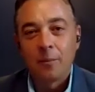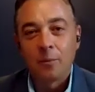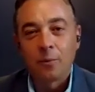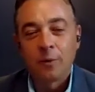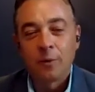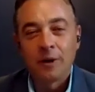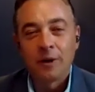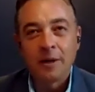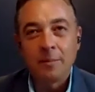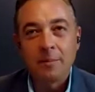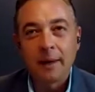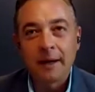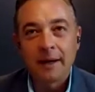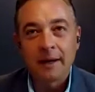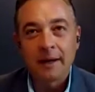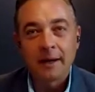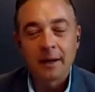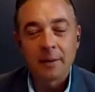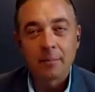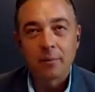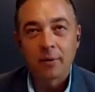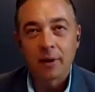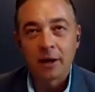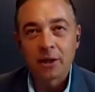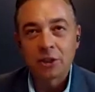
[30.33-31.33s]
really made
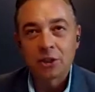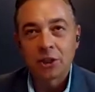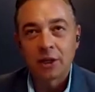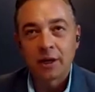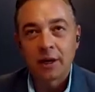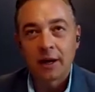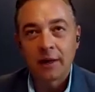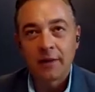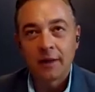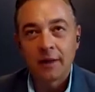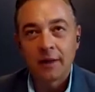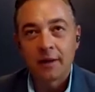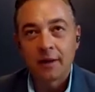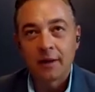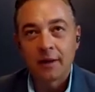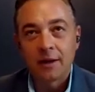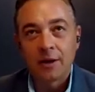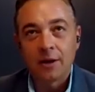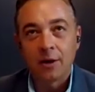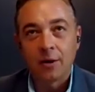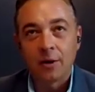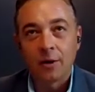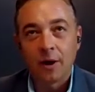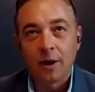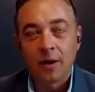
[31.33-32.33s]
an impression. I think,
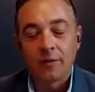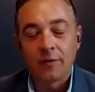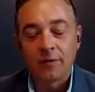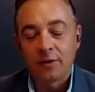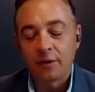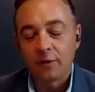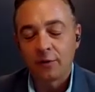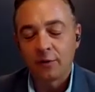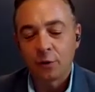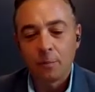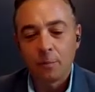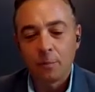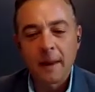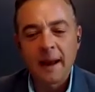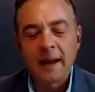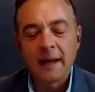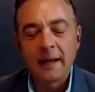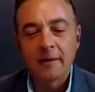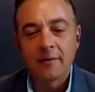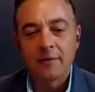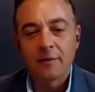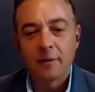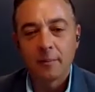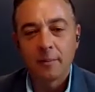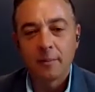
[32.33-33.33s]
obviously so
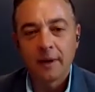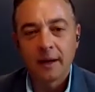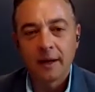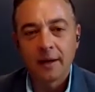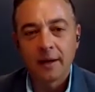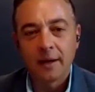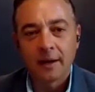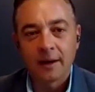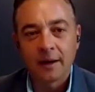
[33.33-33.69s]
many of them did,